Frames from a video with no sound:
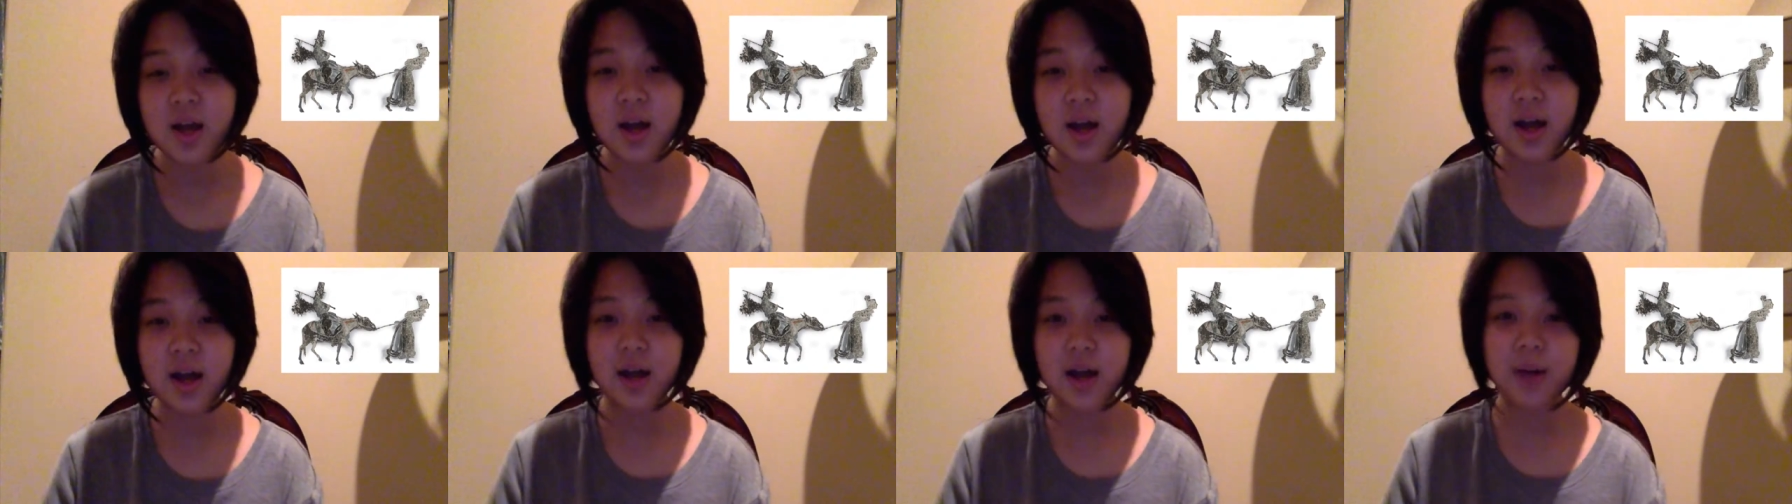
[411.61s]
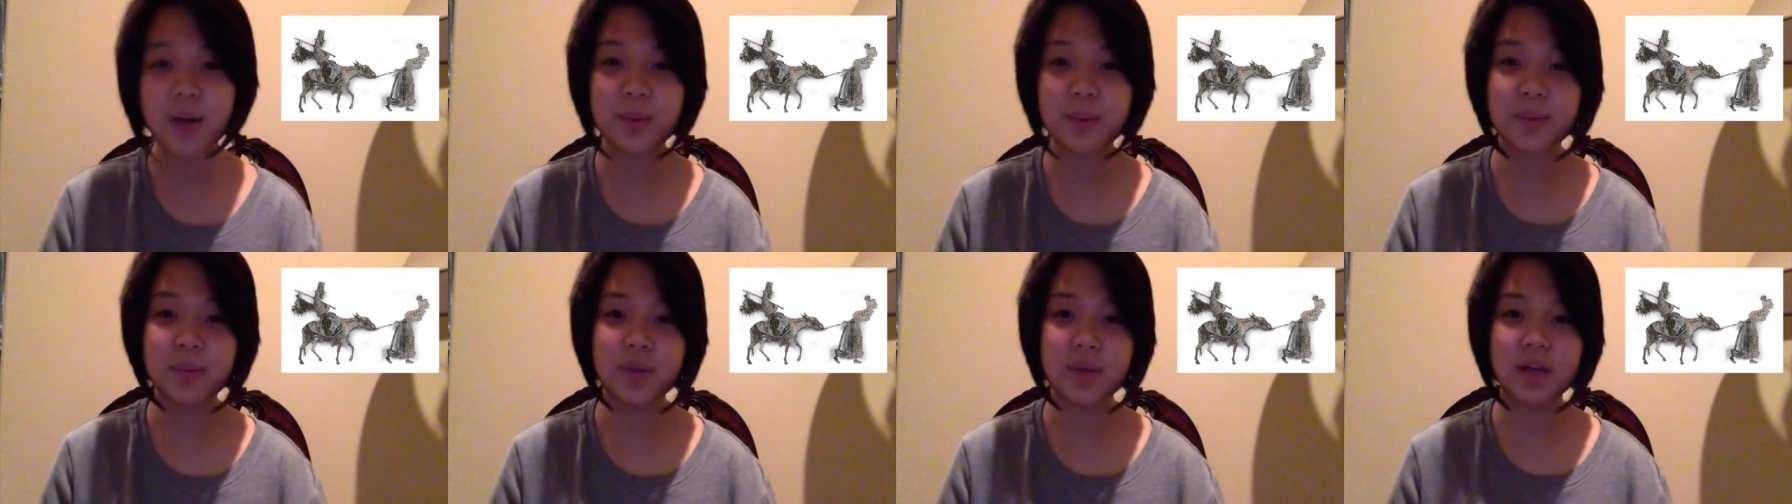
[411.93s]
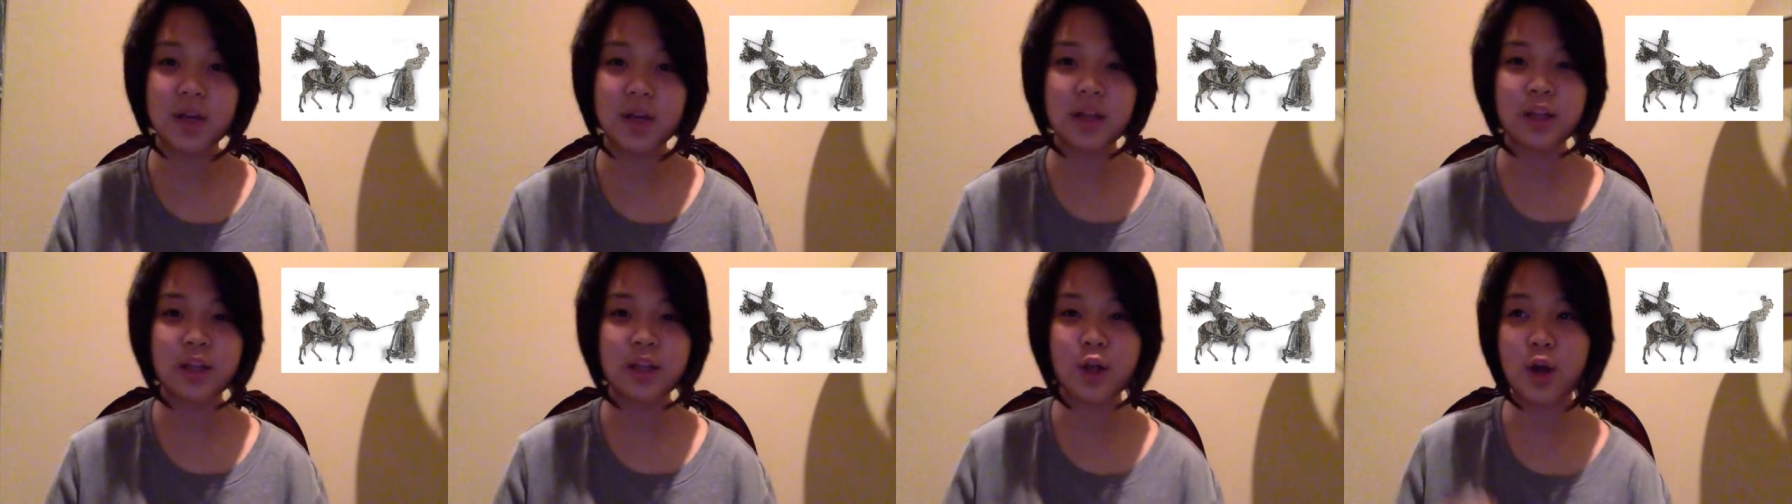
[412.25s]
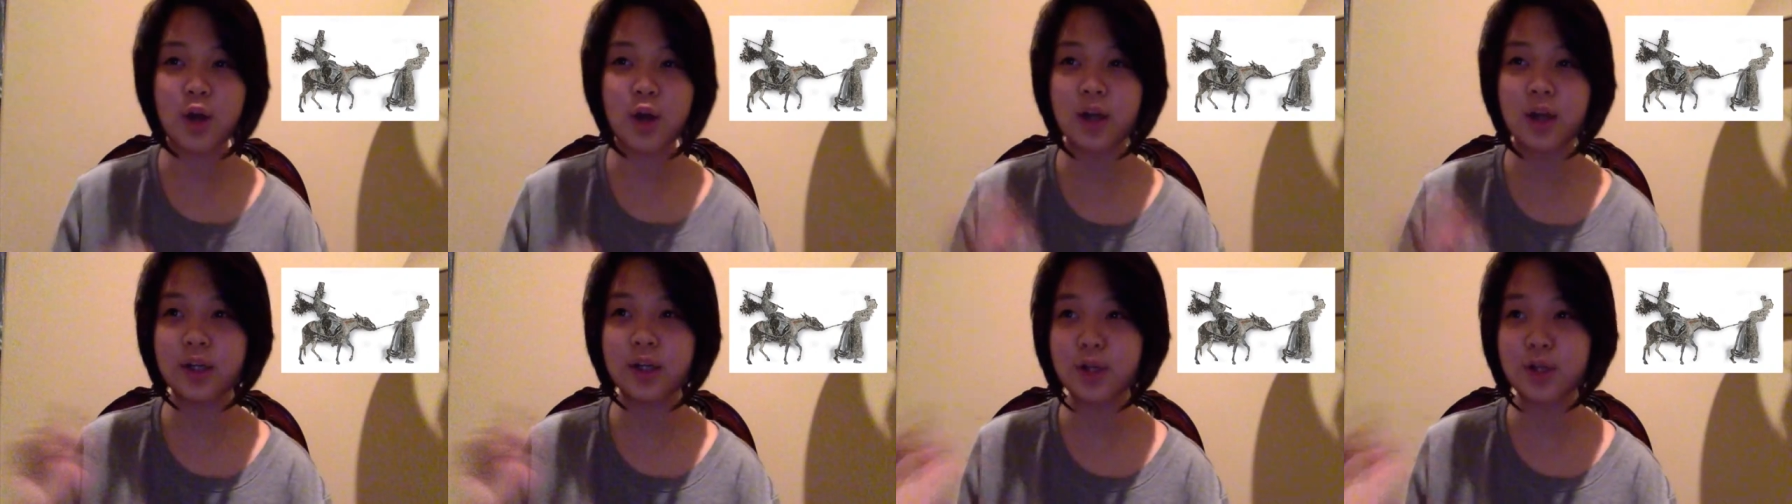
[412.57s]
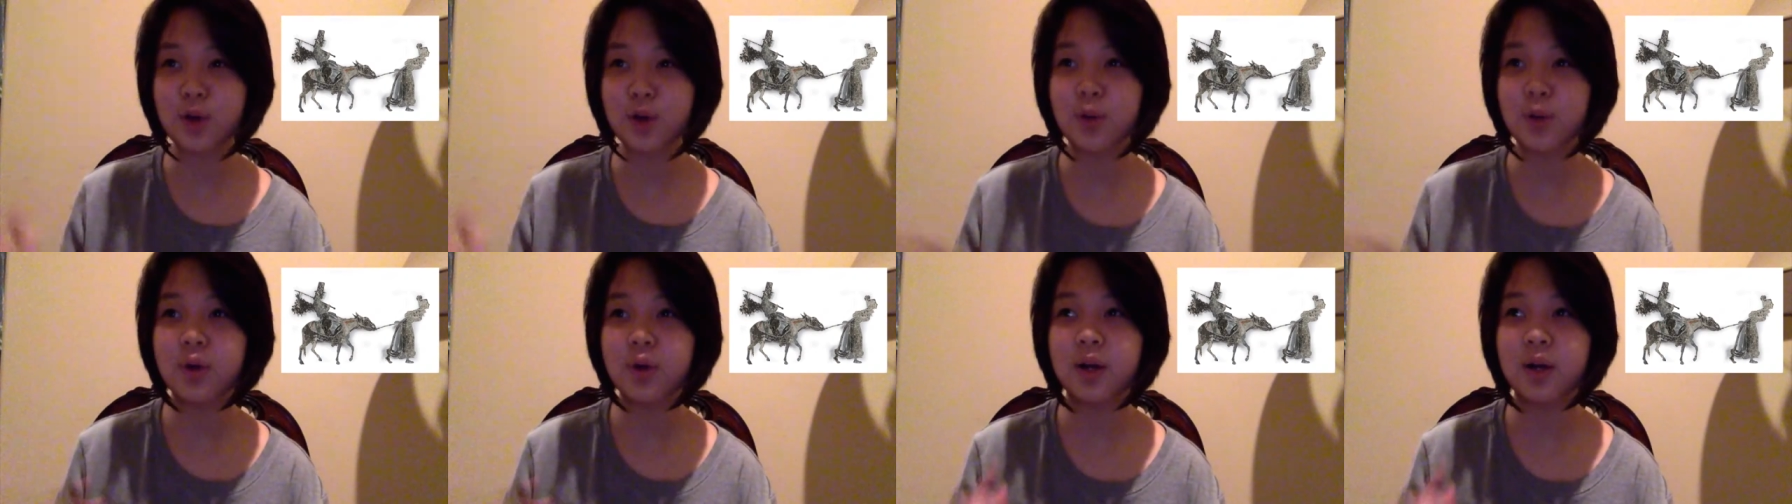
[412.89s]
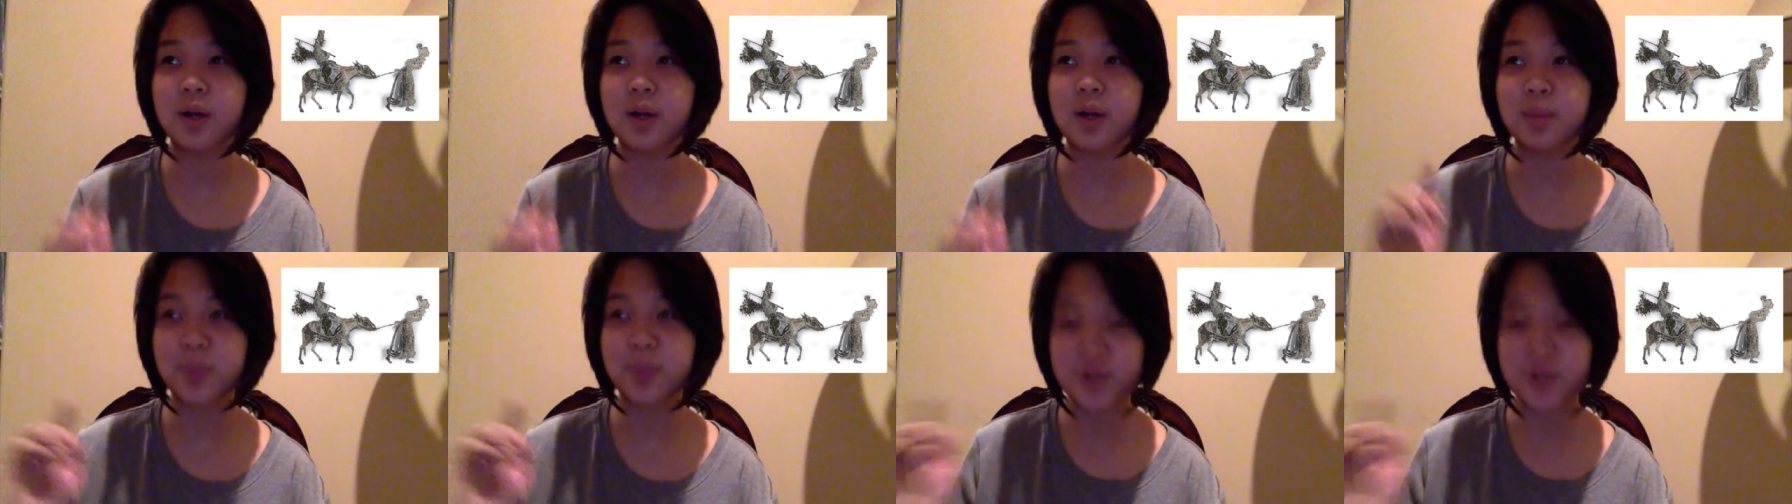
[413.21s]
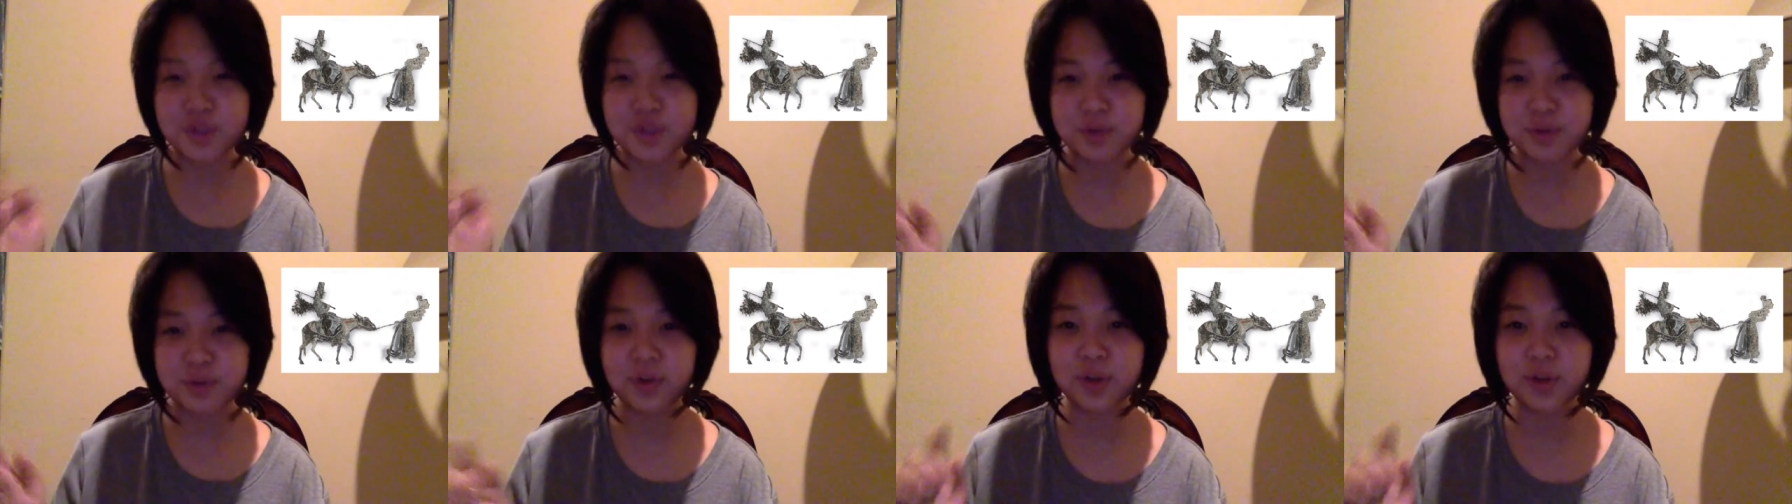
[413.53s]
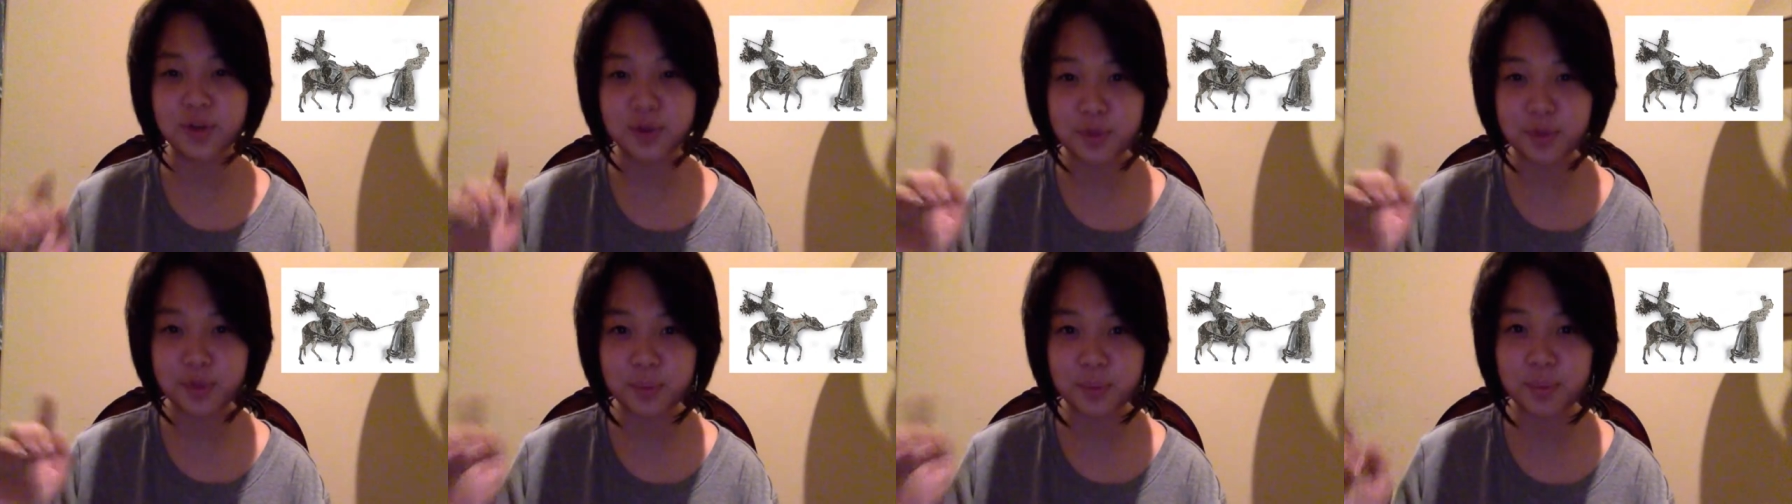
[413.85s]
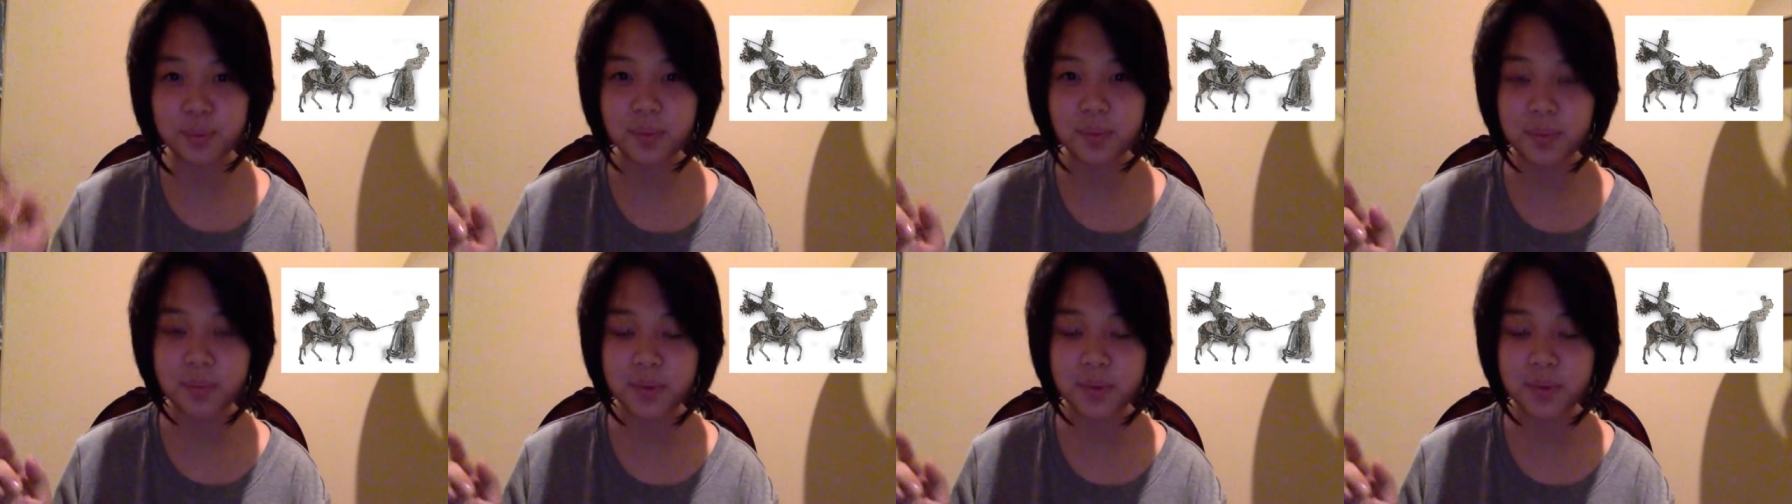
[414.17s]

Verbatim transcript: Um, I know, I know a bunch of other